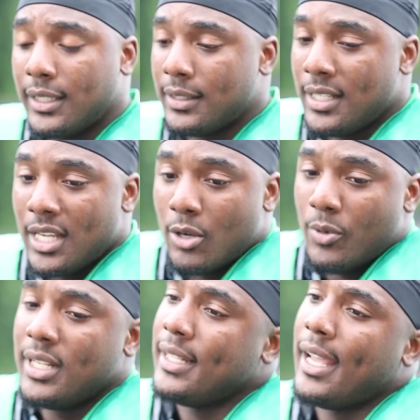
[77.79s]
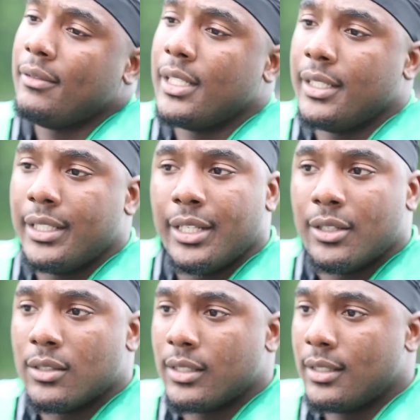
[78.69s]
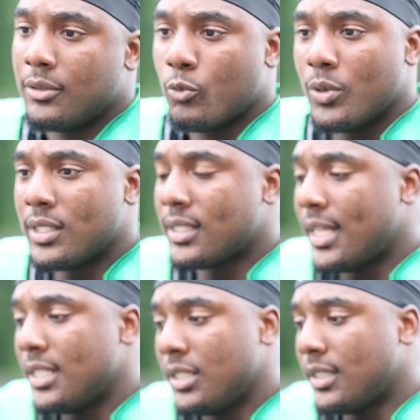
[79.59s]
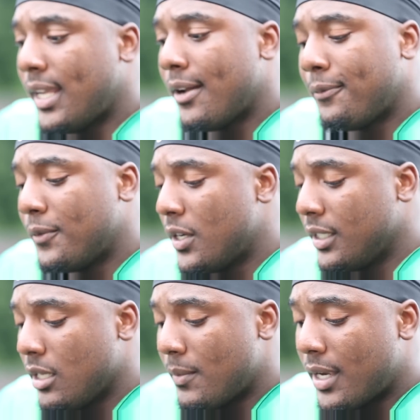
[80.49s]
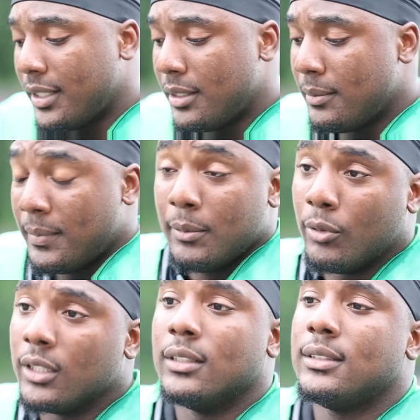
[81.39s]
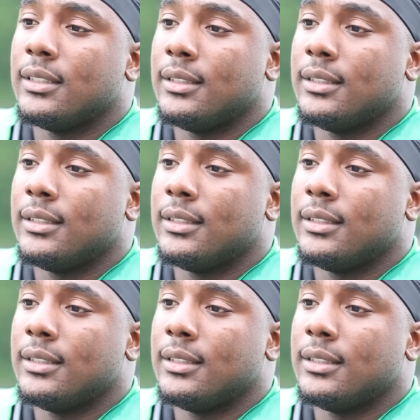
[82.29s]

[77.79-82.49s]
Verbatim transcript: And we didn't have that in the years, and we're excited just to have fun and come out here and be brothers.